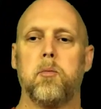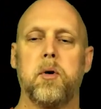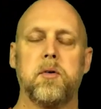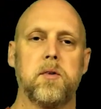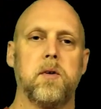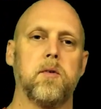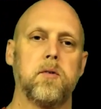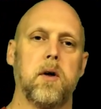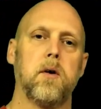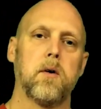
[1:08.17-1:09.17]
piston to
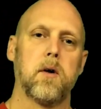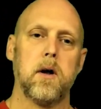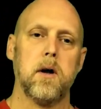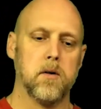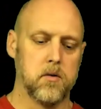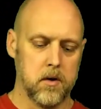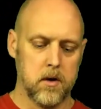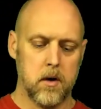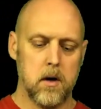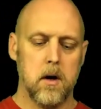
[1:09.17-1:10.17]
cylinder clearance
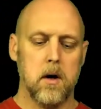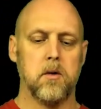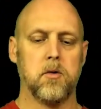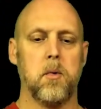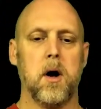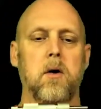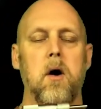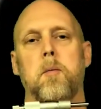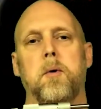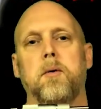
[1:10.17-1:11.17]
is a
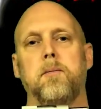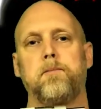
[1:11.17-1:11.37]
micrometer.